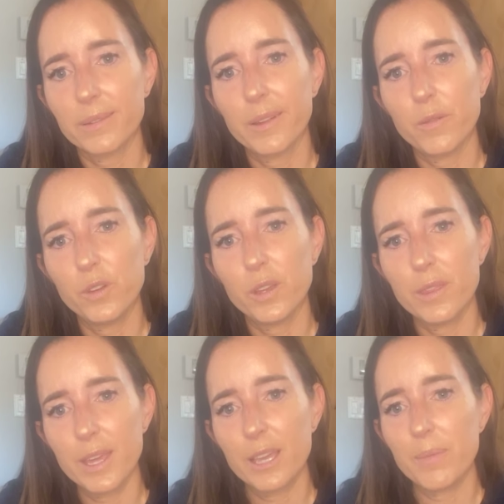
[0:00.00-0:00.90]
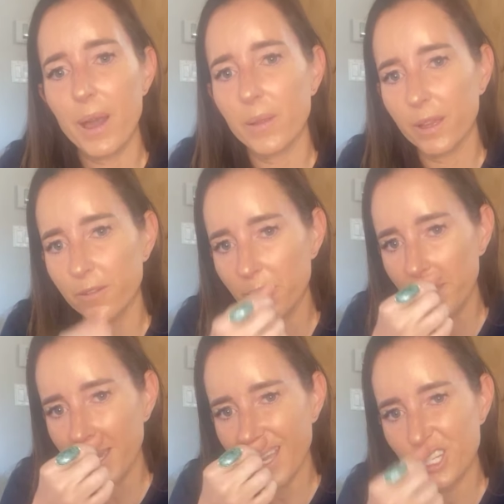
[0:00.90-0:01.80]
So if you can think about, like for
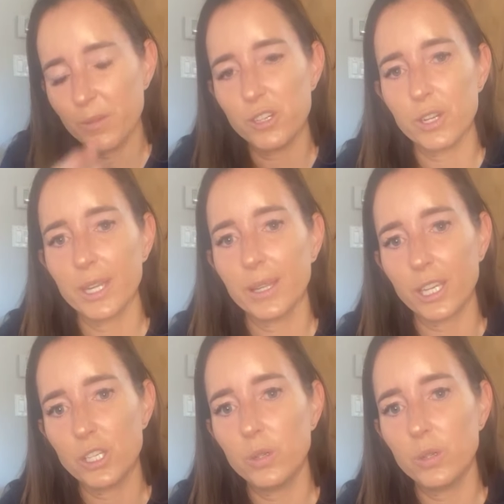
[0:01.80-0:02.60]
me, I should be drinking like